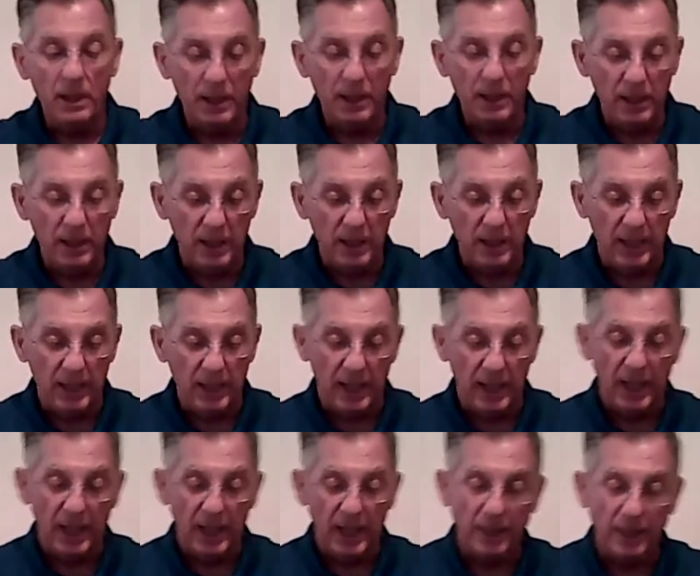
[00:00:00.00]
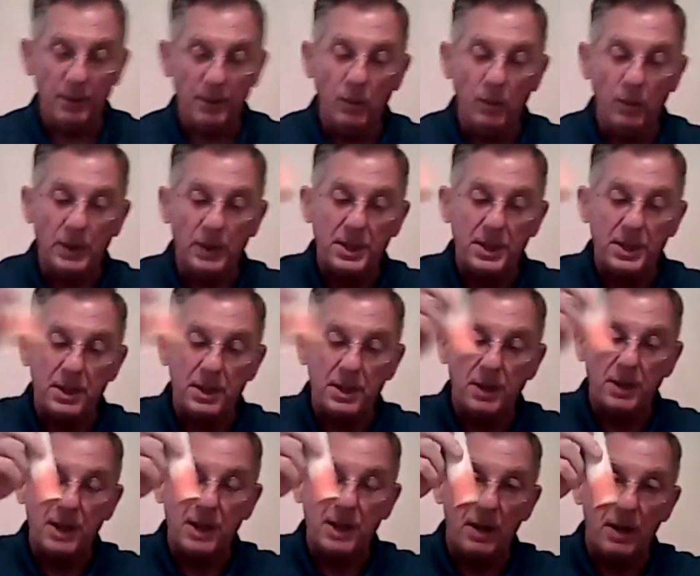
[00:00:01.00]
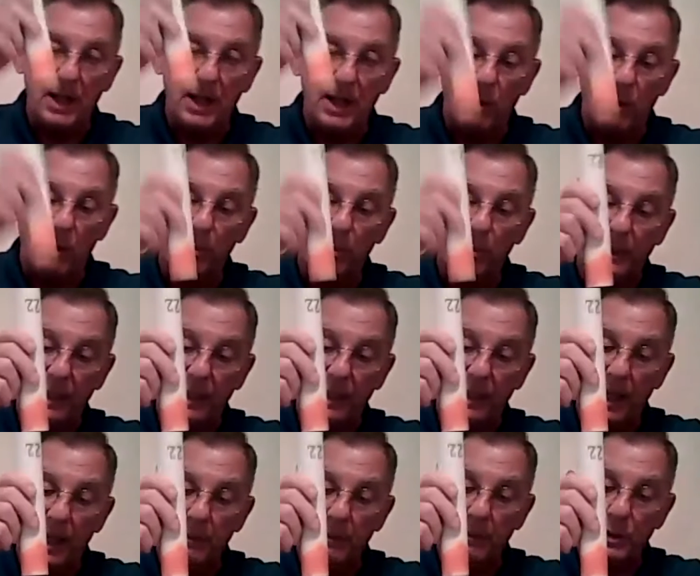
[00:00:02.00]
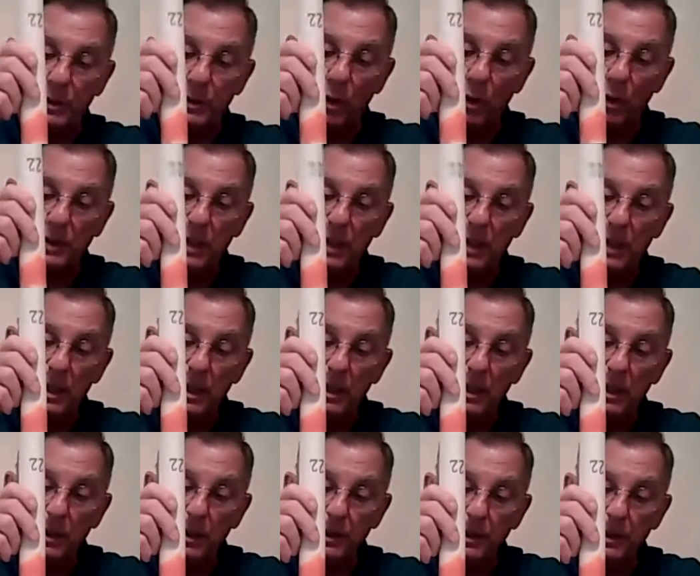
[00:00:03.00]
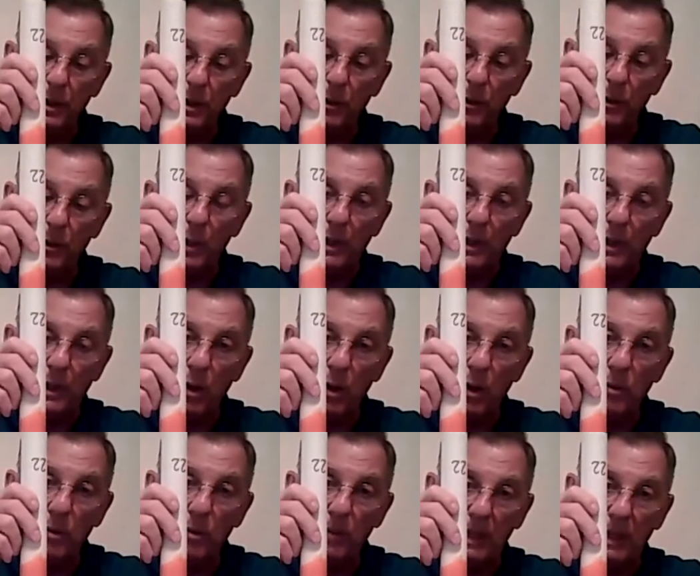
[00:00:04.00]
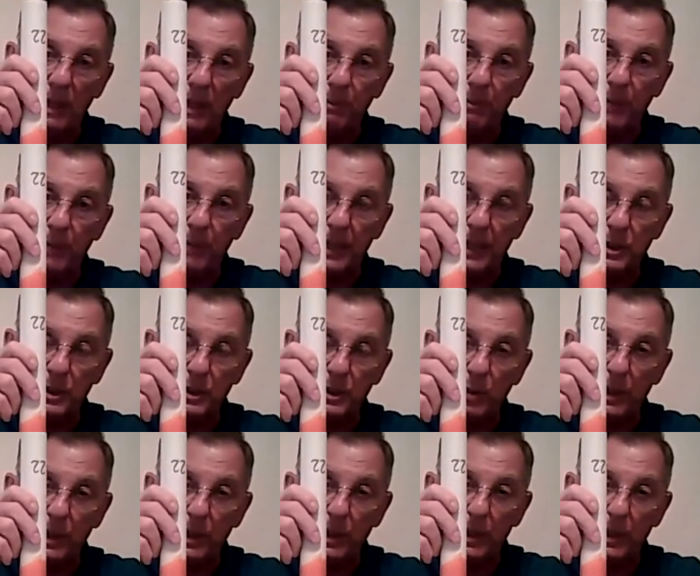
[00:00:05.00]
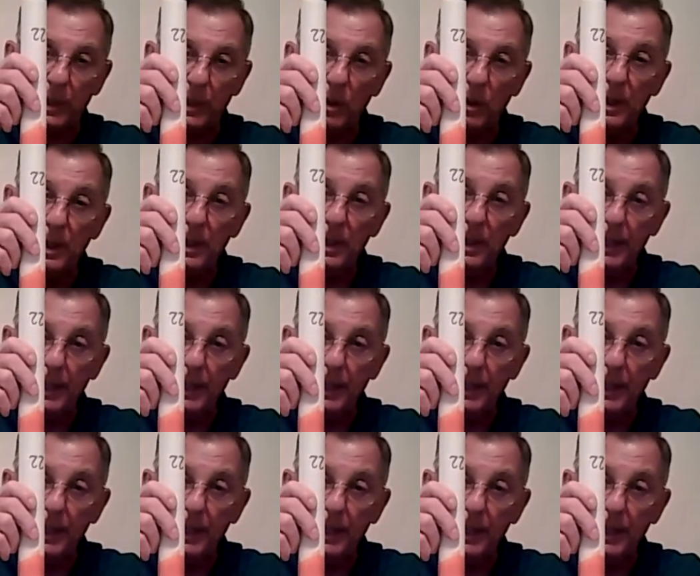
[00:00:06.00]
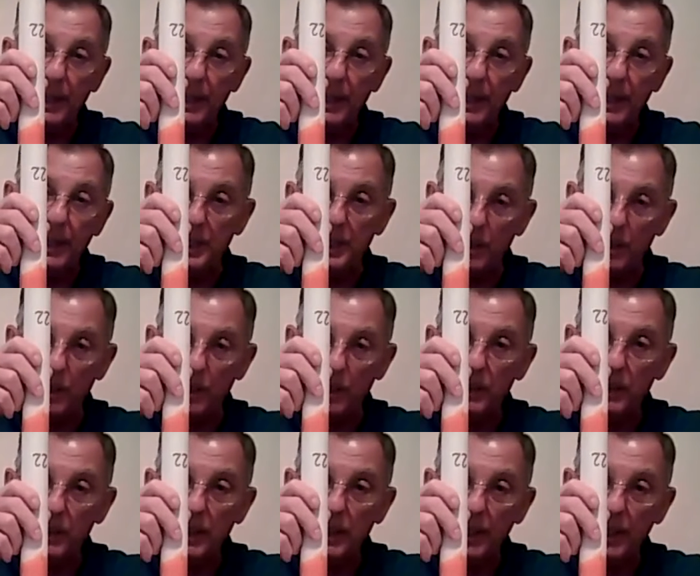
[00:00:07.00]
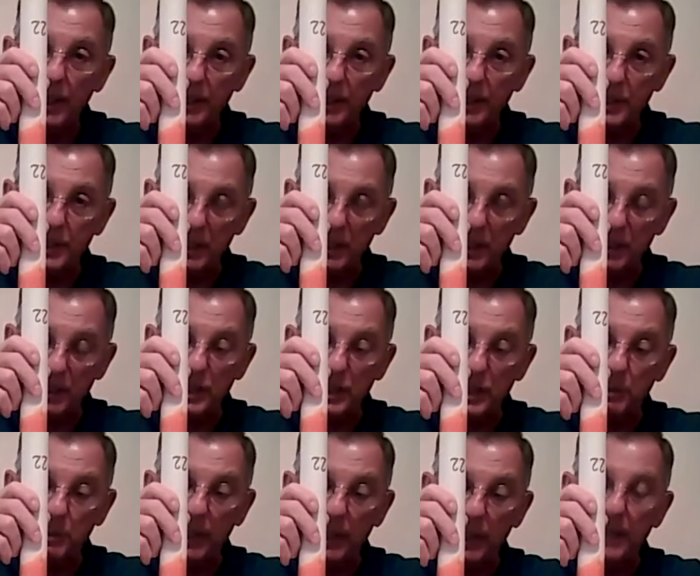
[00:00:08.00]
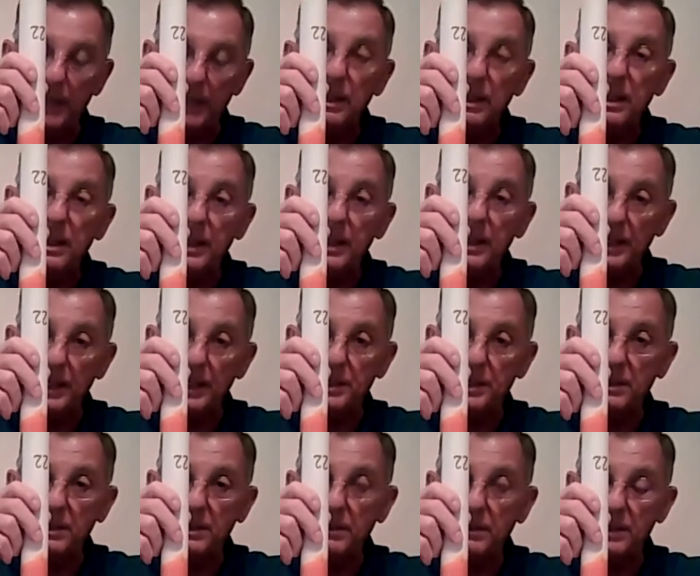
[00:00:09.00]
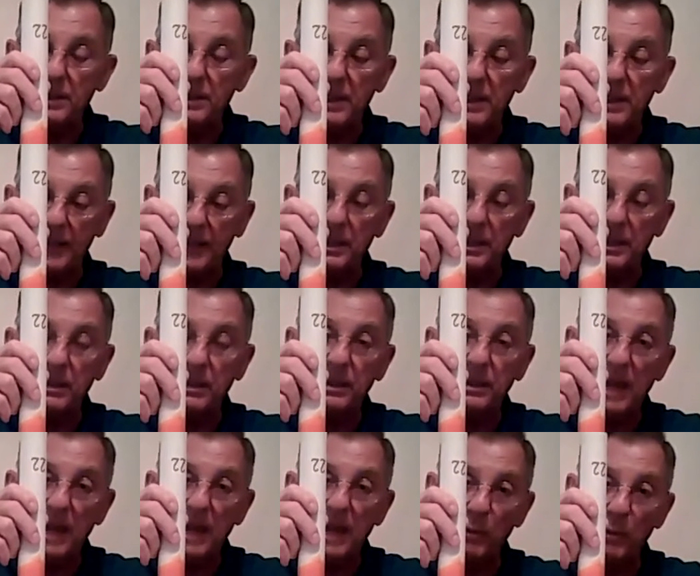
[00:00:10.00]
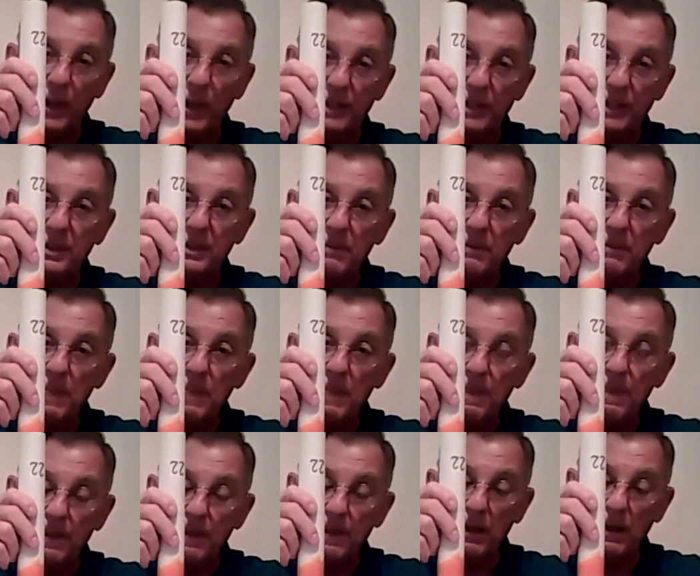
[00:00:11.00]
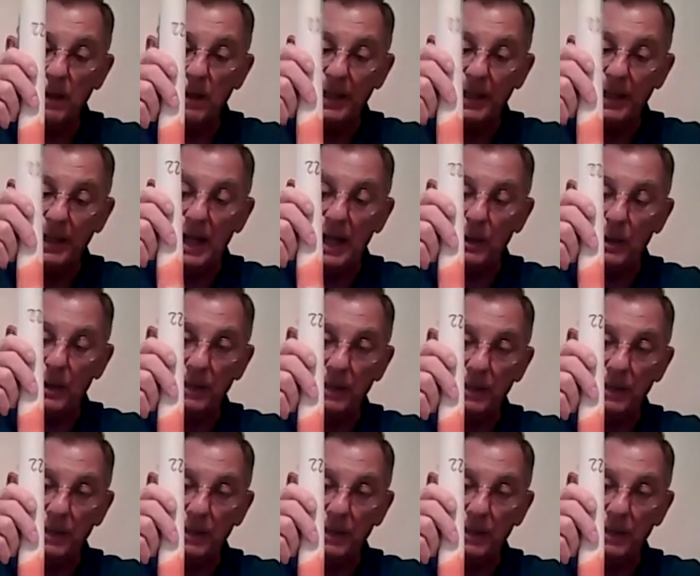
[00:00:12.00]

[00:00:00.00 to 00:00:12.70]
And once it starts counting, I will bring the gamma source near the window, right up against the window. And as you can hear and see on the display, it's detecting gamma rays and counting them.